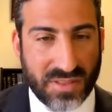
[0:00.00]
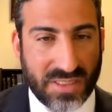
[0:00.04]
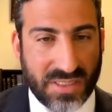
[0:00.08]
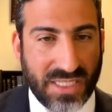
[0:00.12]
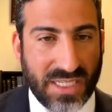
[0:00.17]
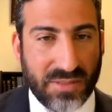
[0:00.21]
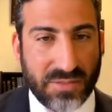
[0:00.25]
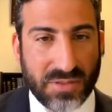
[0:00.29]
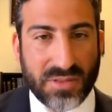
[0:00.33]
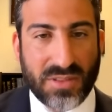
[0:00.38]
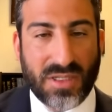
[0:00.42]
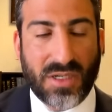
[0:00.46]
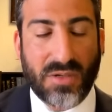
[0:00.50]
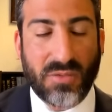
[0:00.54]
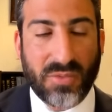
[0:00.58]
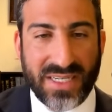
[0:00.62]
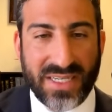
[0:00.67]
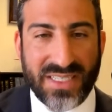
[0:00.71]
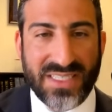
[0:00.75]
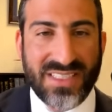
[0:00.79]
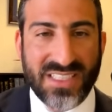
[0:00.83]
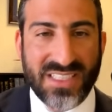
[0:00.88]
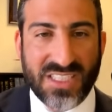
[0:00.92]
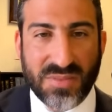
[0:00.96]
they were
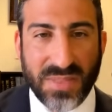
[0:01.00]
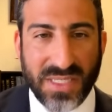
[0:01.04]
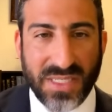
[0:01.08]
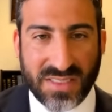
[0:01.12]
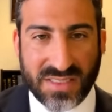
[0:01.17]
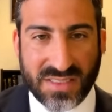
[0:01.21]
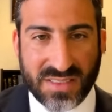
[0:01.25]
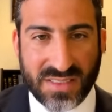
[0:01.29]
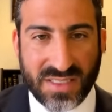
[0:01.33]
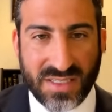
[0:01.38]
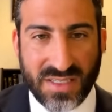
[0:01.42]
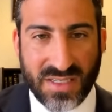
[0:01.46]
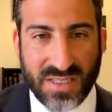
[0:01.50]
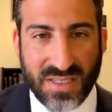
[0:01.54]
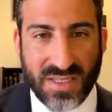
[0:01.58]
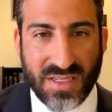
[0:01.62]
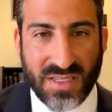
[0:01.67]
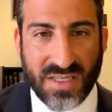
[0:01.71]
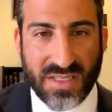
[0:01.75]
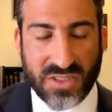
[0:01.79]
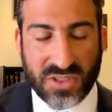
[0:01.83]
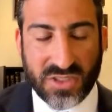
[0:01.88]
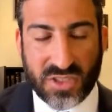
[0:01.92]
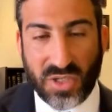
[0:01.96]
already dismissed.
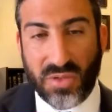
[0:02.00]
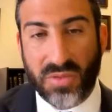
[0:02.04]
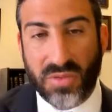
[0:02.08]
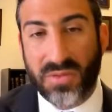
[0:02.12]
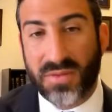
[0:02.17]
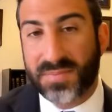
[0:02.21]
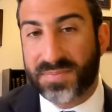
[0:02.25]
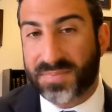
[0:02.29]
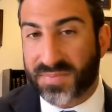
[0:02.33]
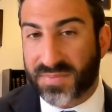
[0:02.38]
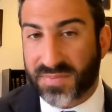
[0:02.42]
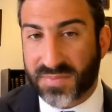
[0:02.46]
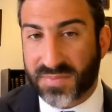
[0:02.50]
So